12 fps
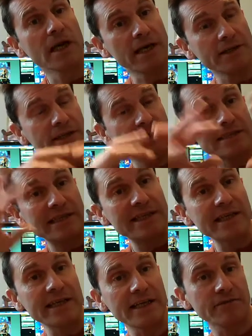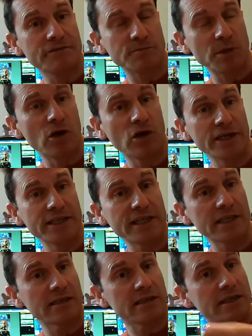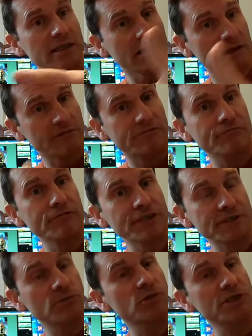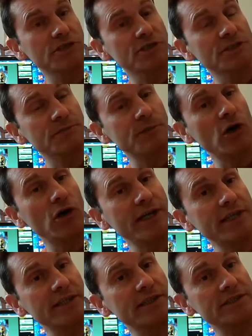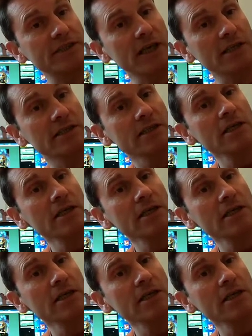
and there's leaves behind it, a reasonable distance behind, and the sun.